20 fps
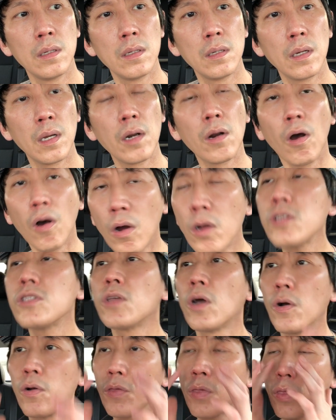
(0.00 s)
And
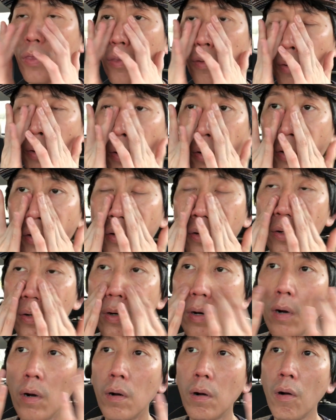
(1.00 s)
also,
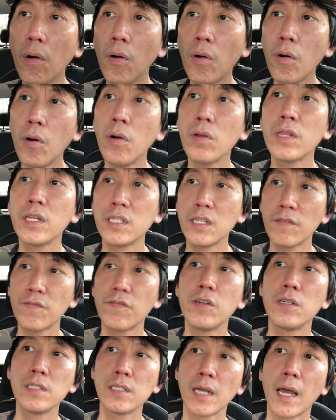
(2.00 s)
through all the
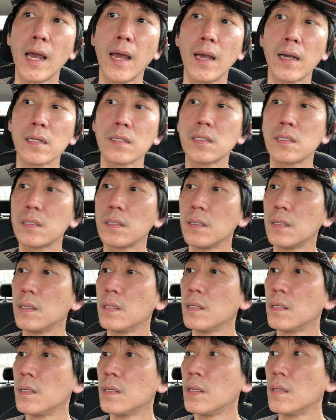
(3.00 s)
different decks
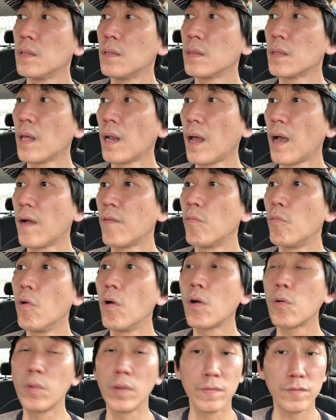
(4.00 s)
that I have
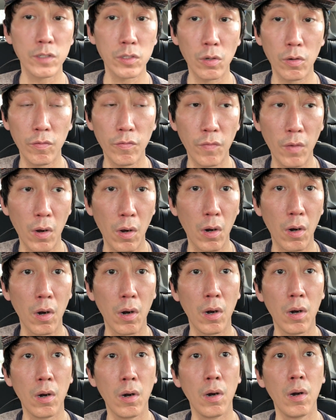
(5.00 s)
worked with so
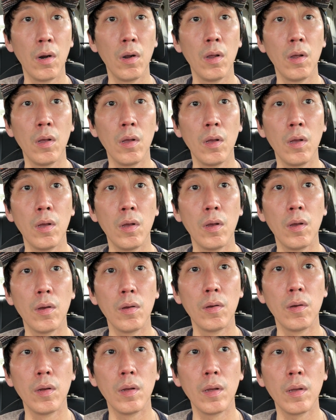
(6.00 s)
far,
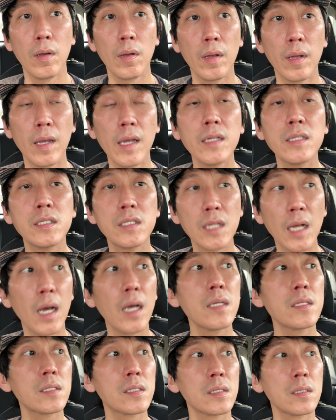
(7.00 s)
it
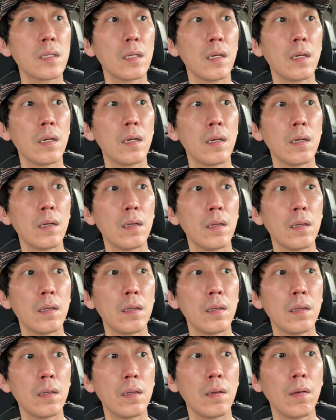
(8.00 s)
does
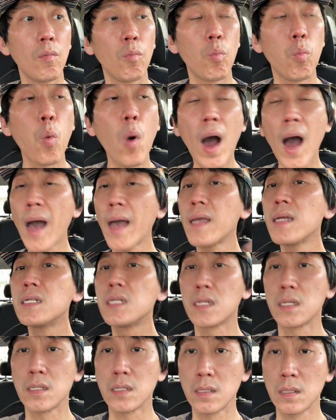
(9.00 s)

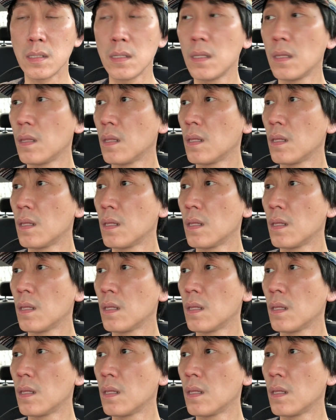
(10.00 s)
widen